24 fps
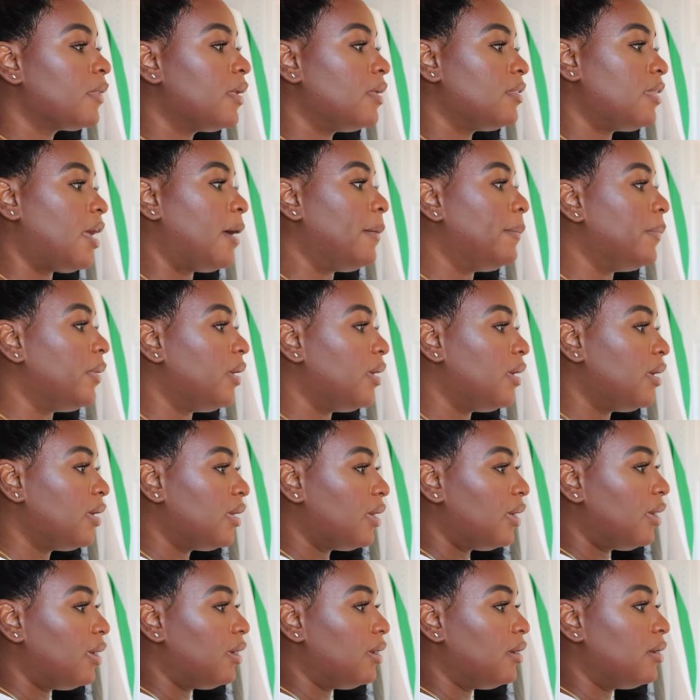that big
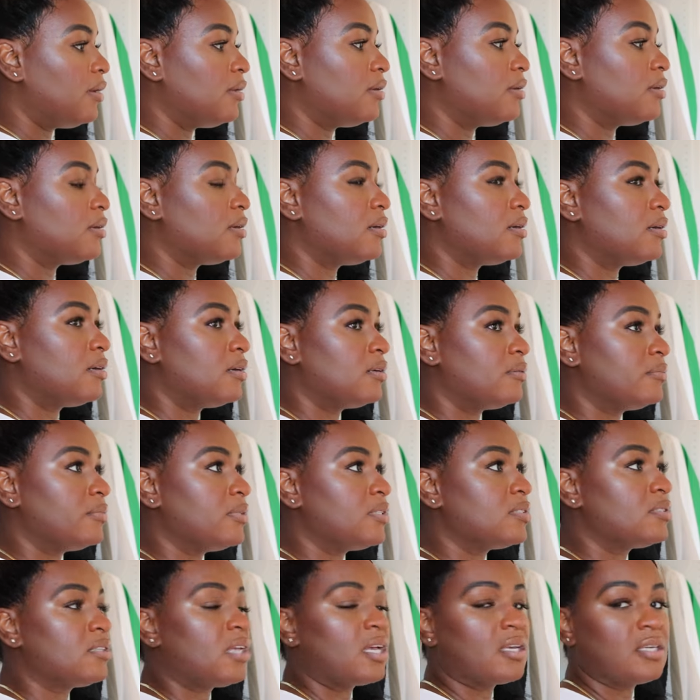and um,
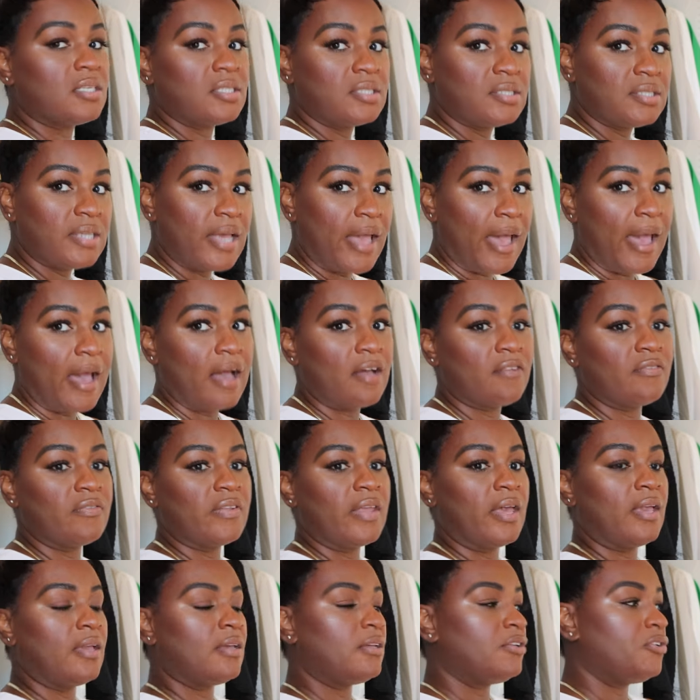it's not good to have
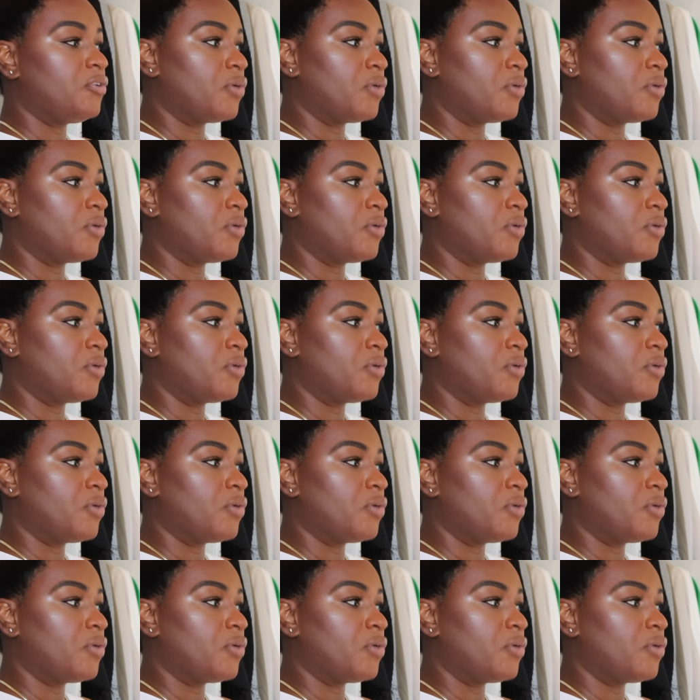like